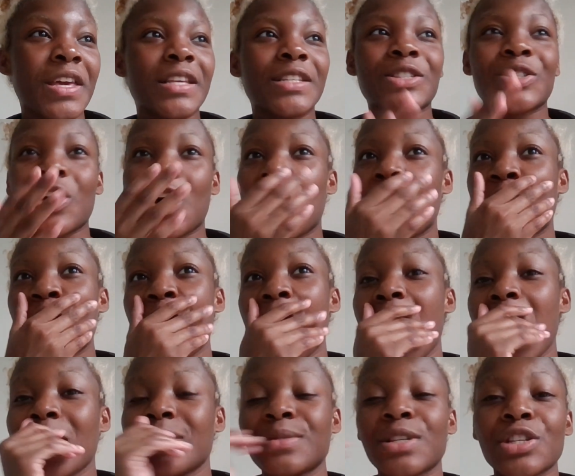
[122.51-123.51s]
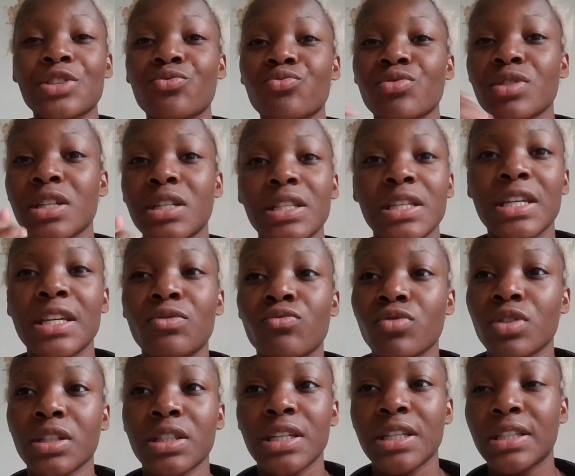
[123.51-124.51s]
So I'm just really,
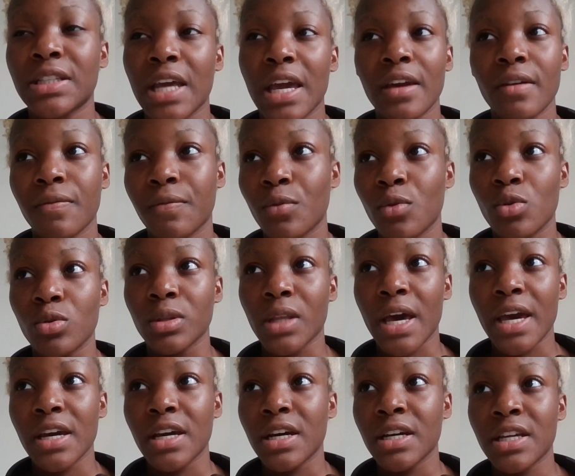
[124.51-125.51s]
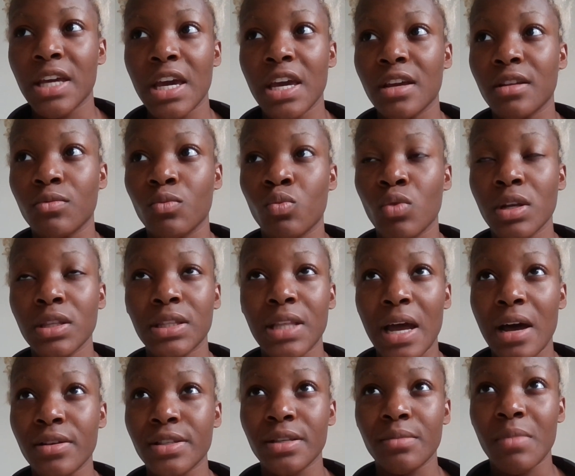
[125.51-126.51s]
really thankful. Like, again,
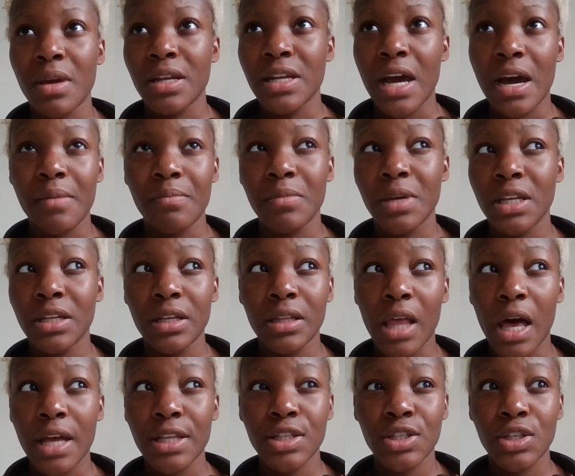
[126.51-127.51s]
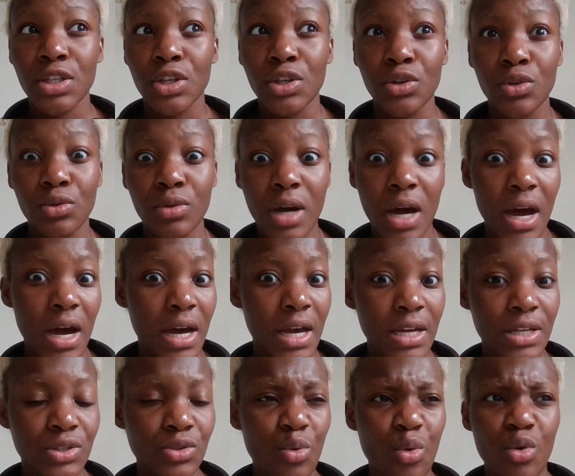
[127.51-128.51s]
1,000 may not mean a lot to you
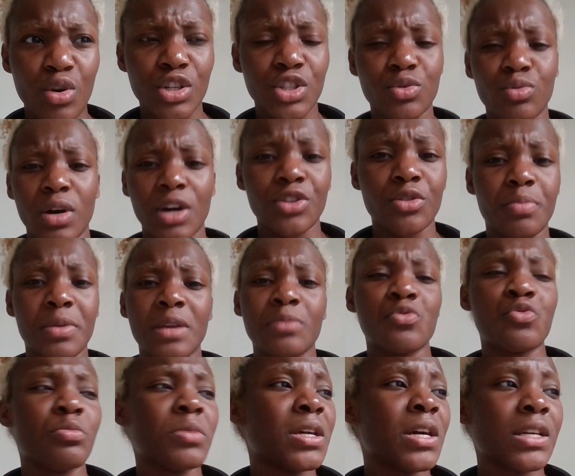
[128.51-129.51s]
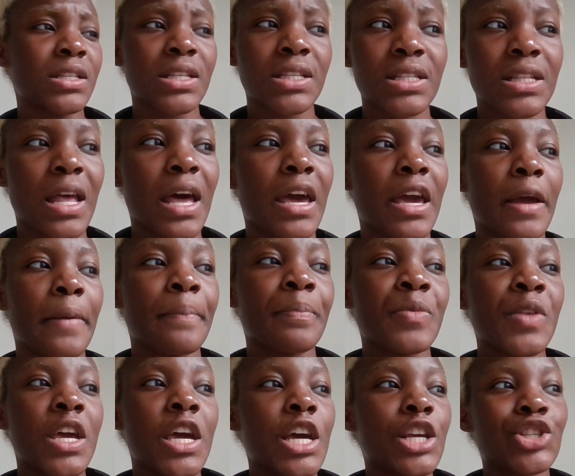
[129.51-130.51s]
guys or to other people because it's like,
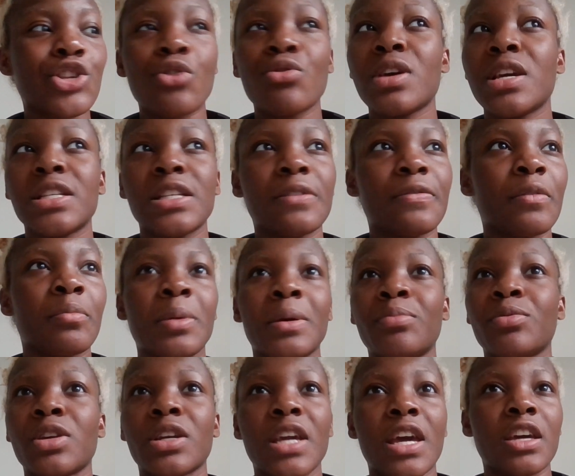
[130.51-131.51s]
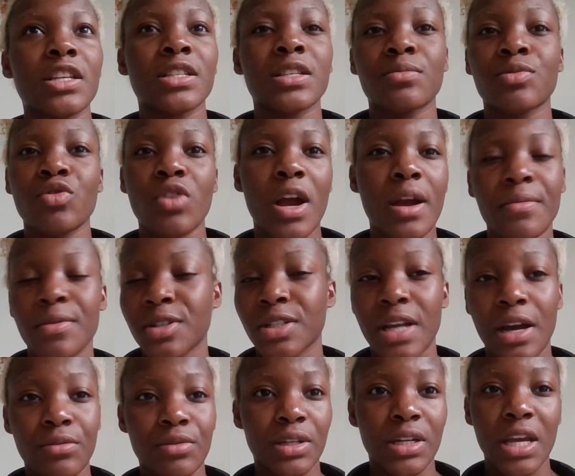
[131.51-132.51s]
it's so easy for people to get subscribers
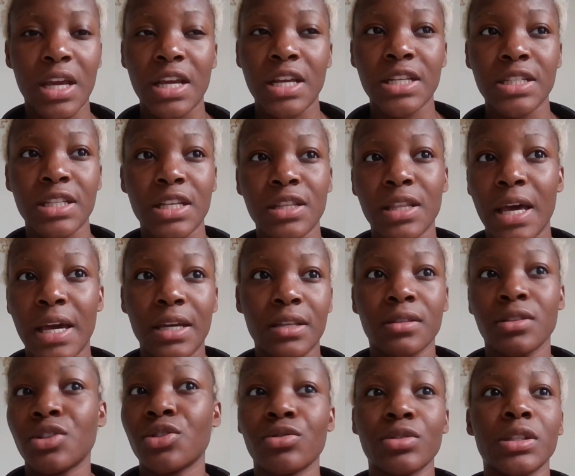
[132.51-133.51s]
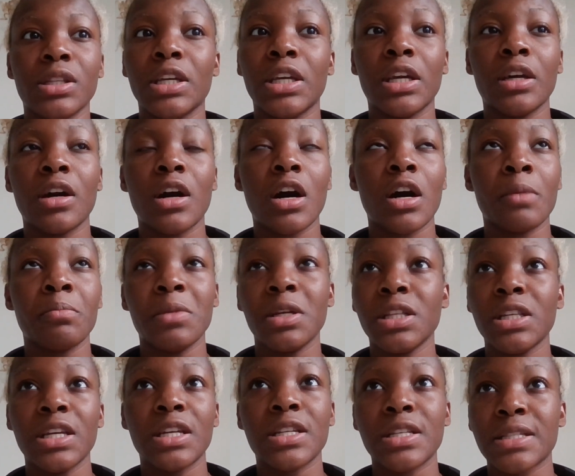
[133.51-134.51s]
nowadays. Like, literally, a
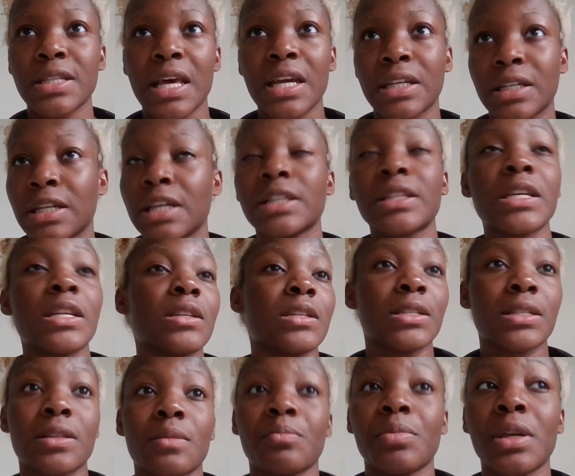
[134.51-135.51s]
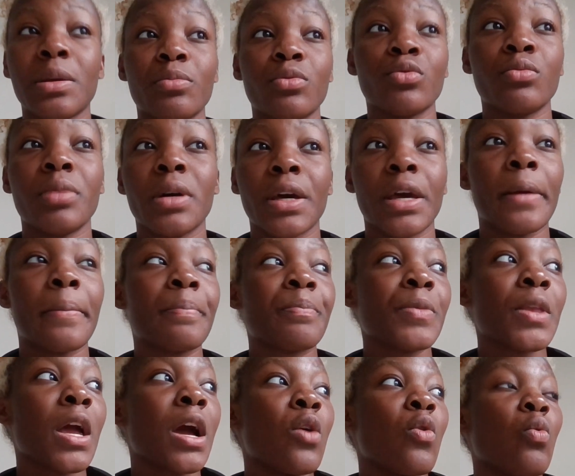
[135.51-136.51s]
million is like nothing to some people. But
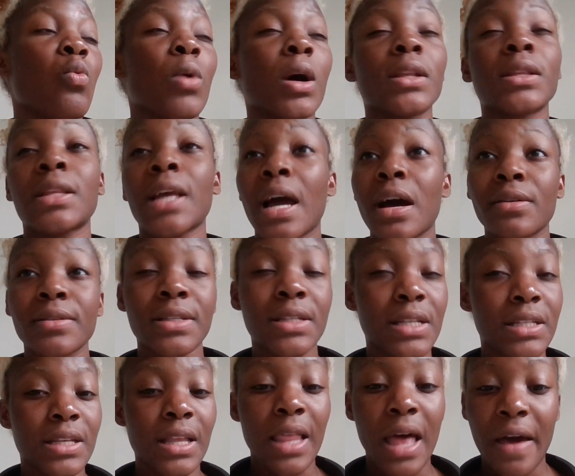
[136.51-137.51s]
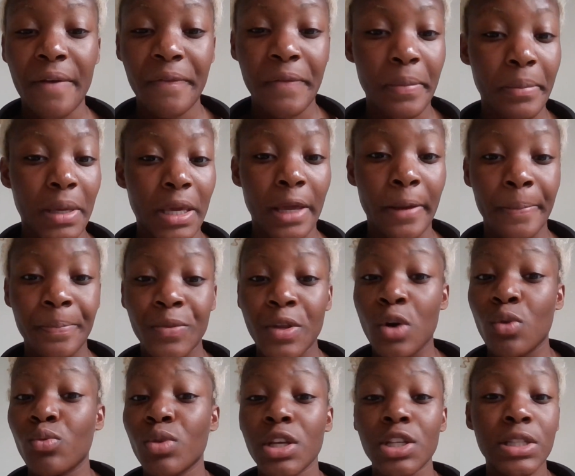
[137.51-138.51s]
1,000 is a lot for me.
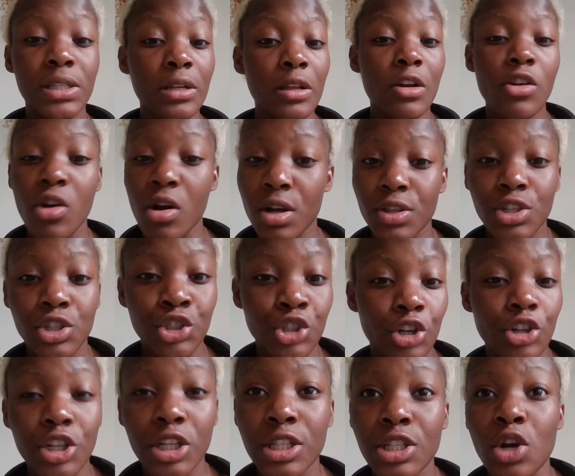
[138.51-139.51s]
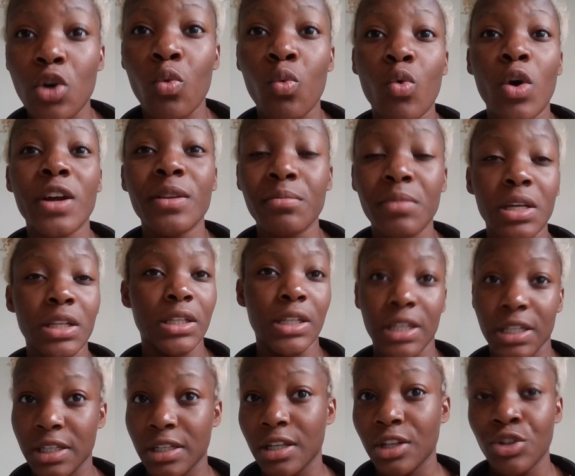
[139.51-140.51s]
We still are on the journey to 1
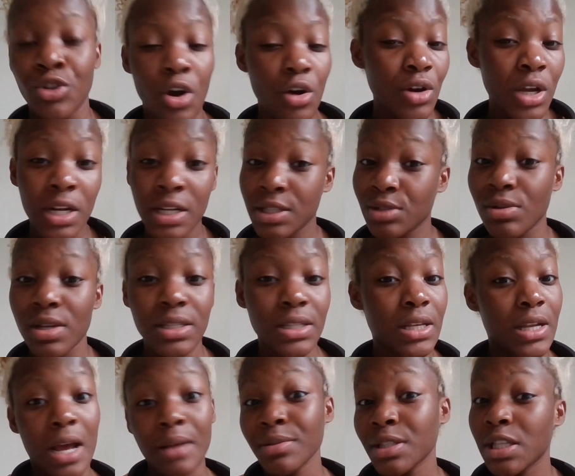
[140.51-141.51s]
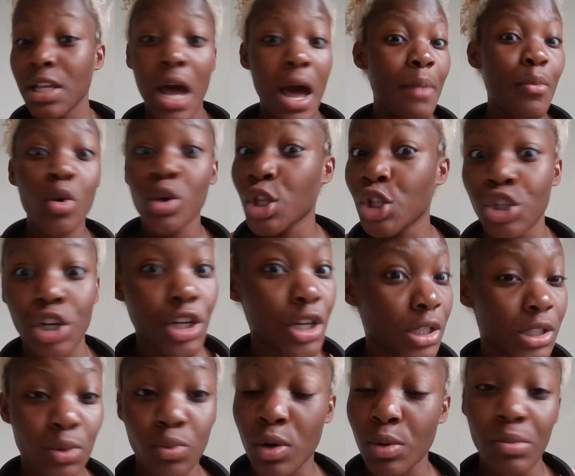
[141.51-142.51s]
million. Yeah. Don't get it twisted. I'm, st- I'm on the
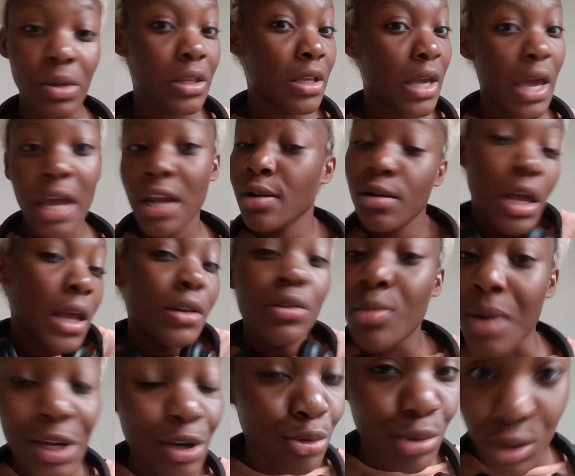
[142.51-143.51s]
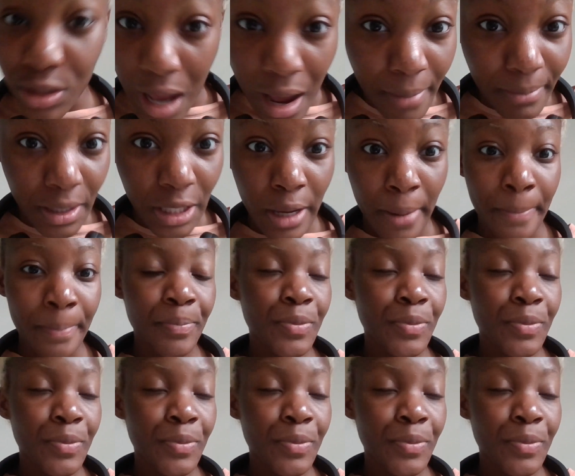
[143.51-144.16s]
journey to 1 million. Ain't, ain't nobody gonna stop me.